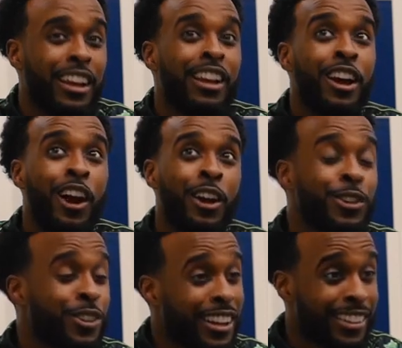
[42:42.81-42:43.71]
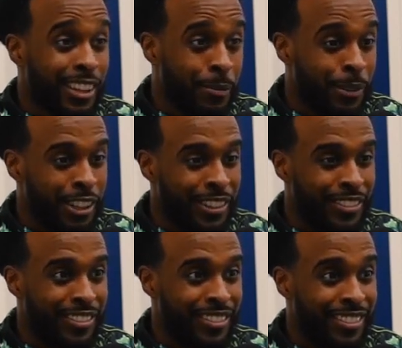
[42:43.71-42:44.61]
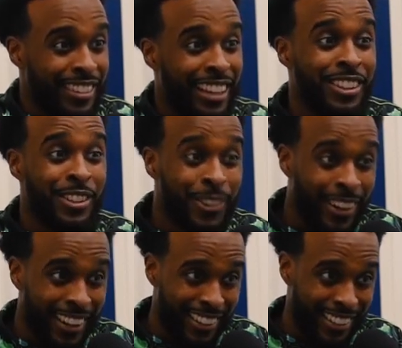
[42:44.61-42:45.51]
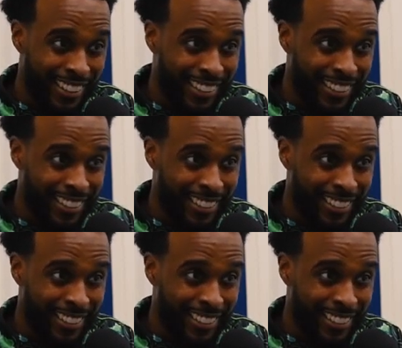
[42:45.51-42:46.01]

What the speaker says: Like, are you trying to tell me that the U.S.